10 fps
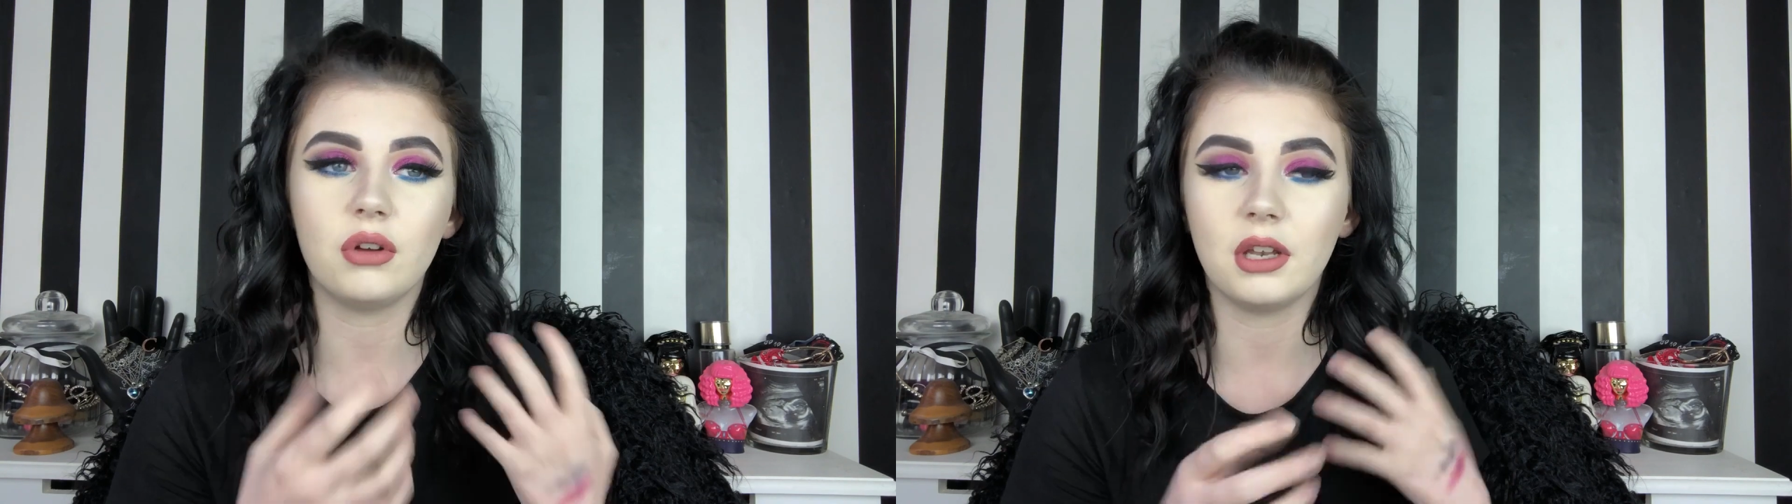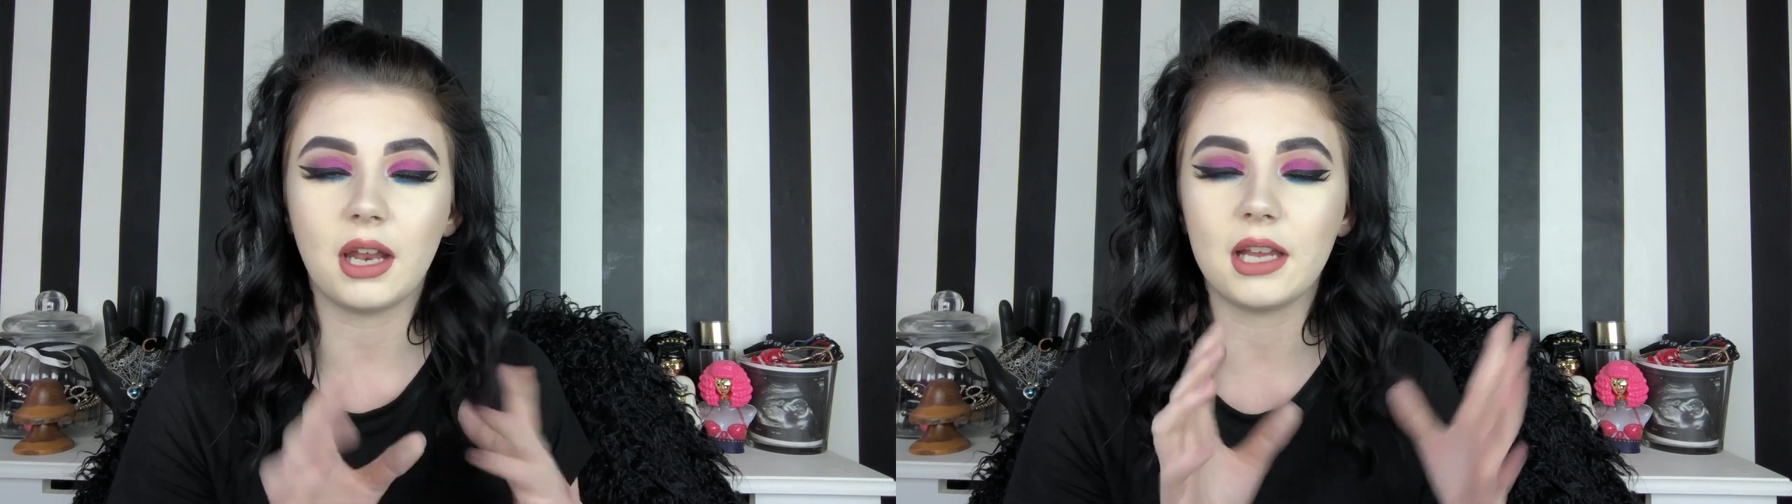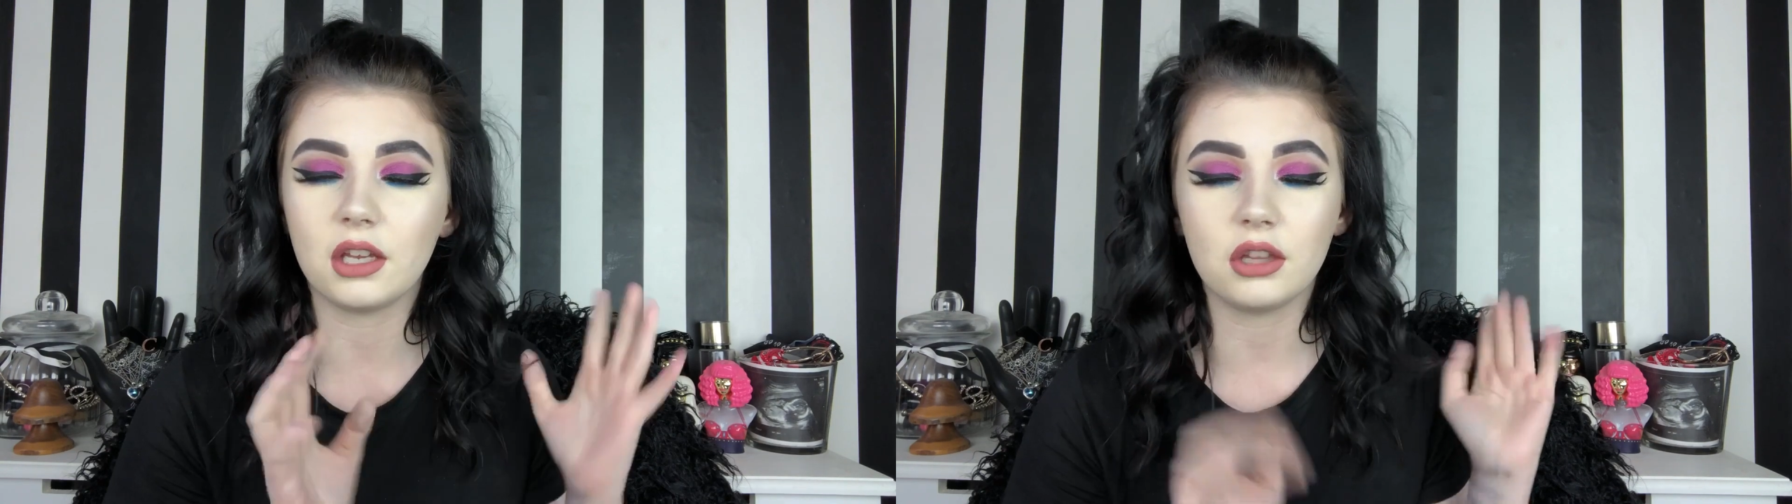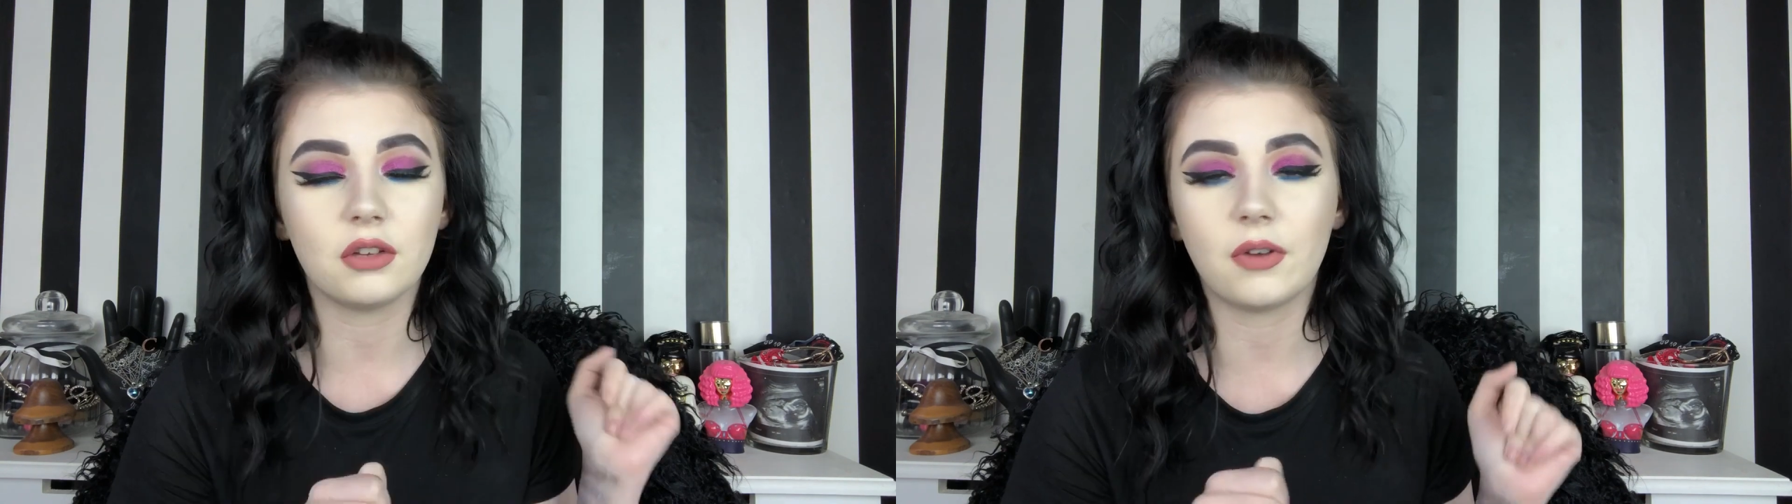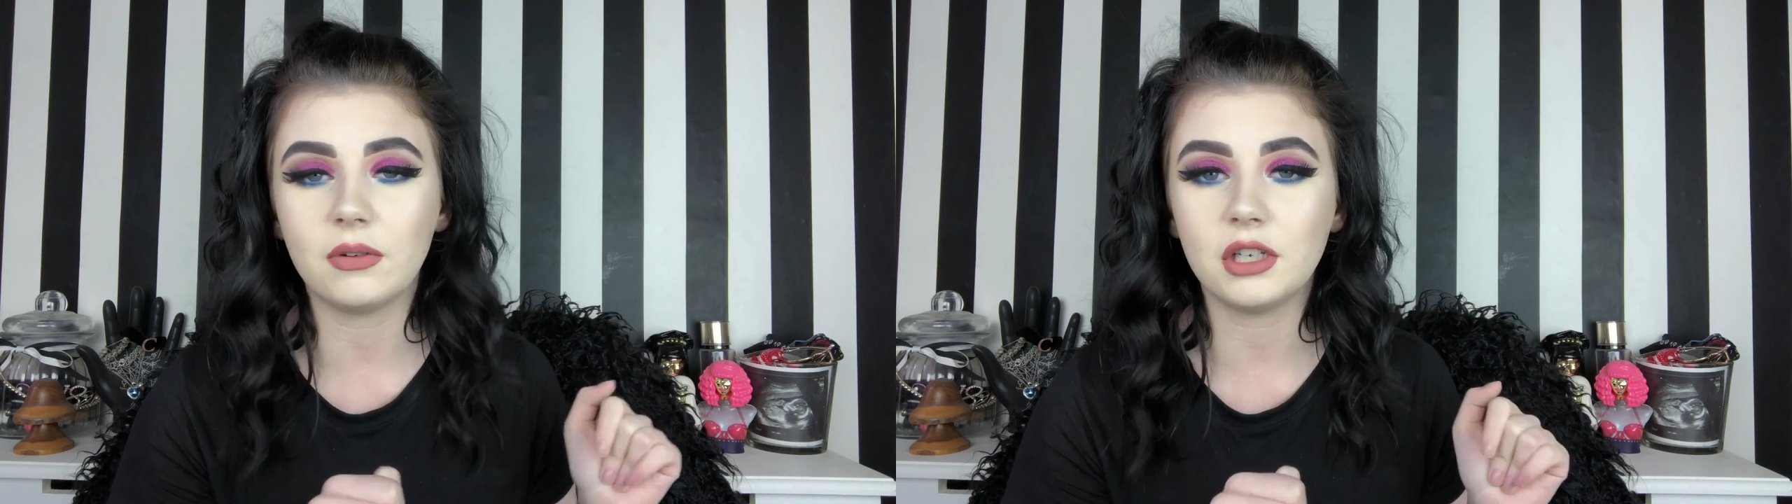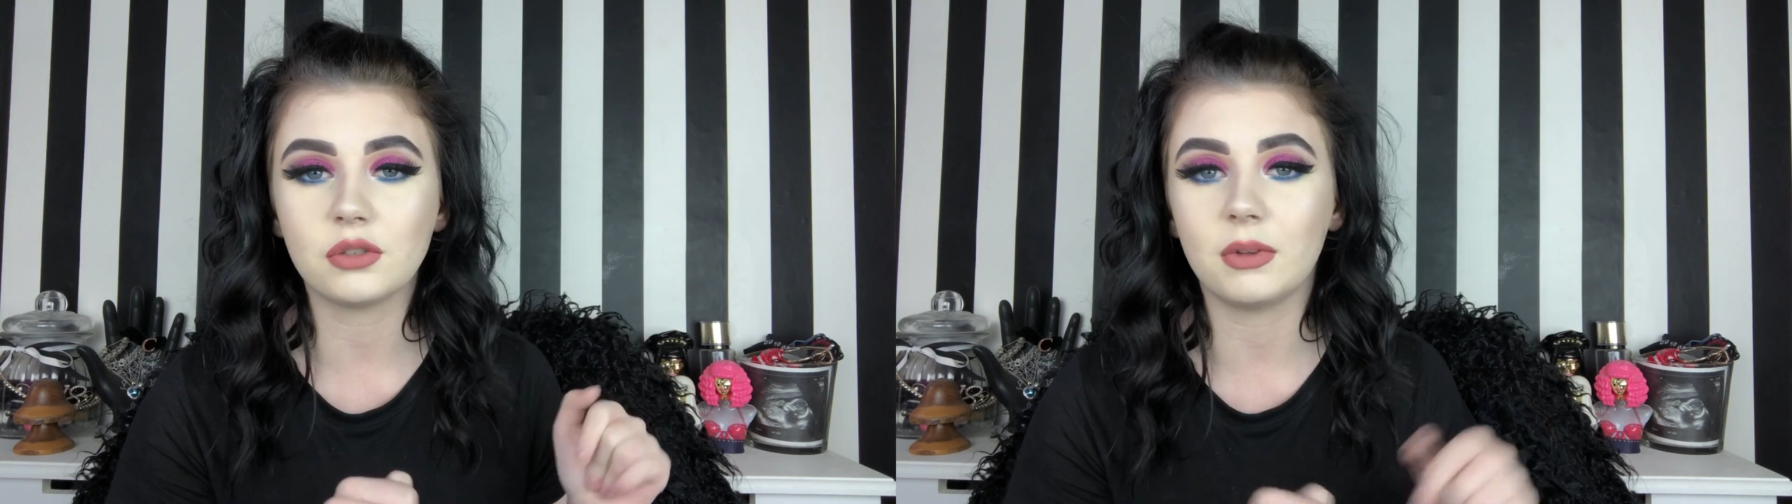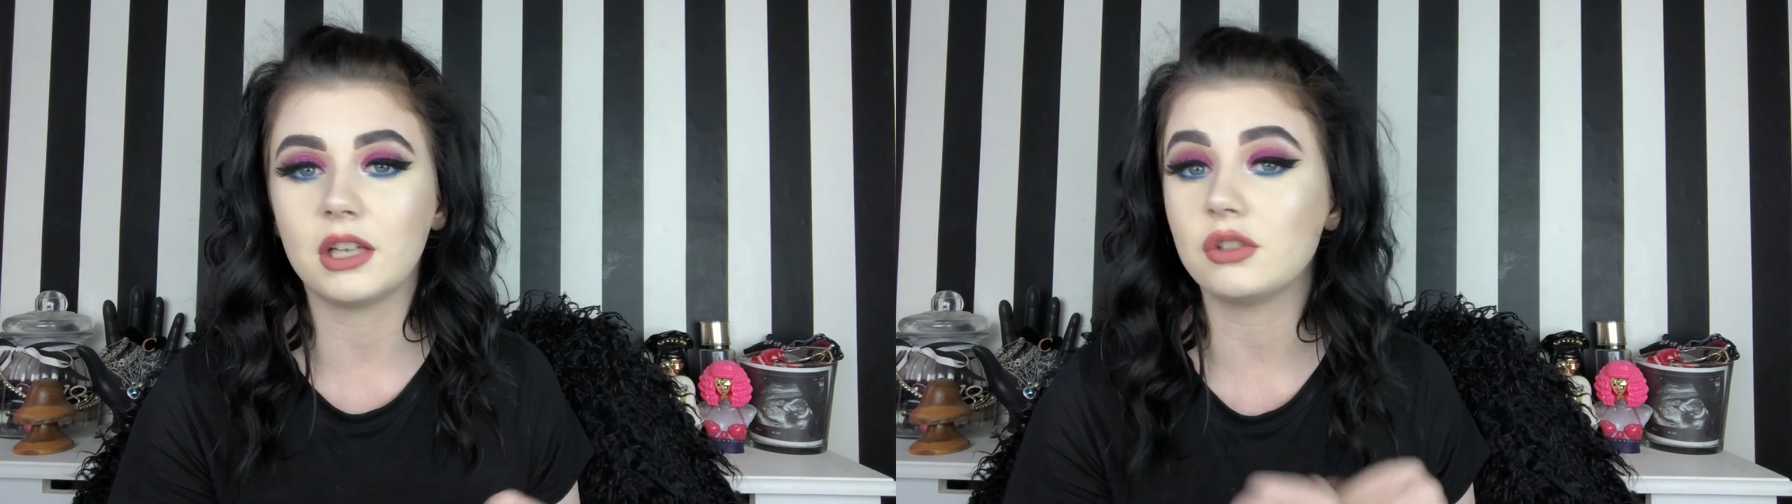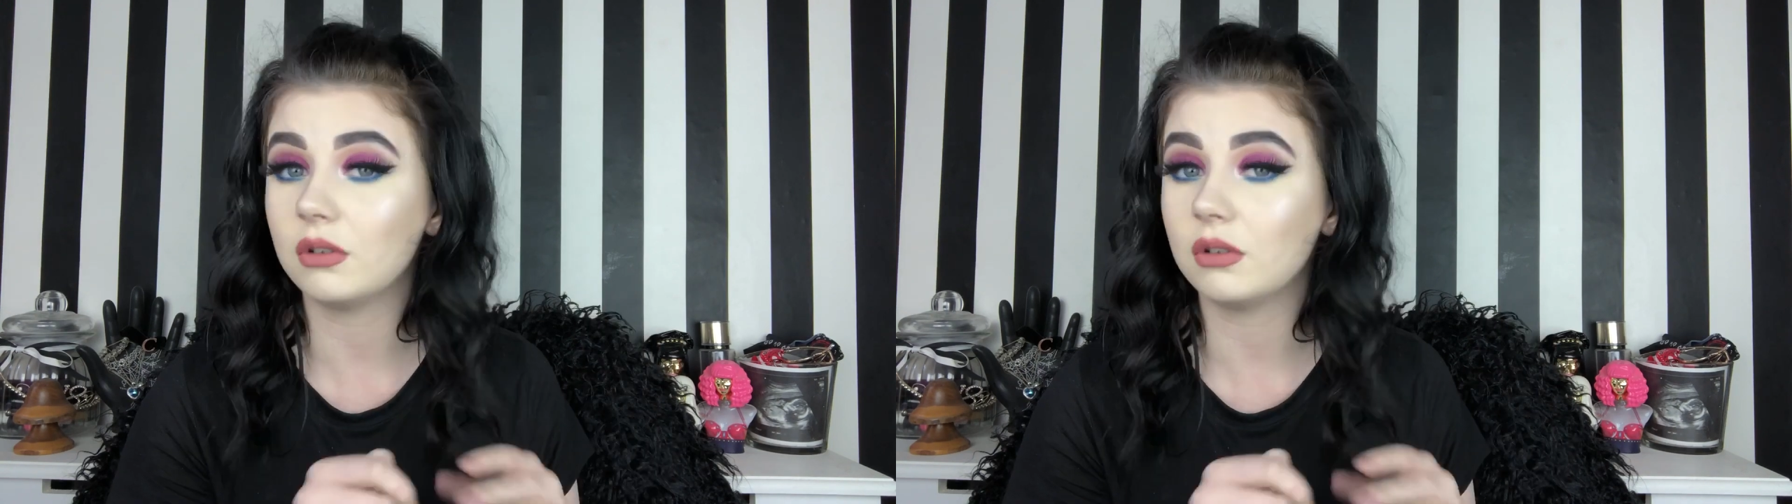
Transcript: like, the foundation will last you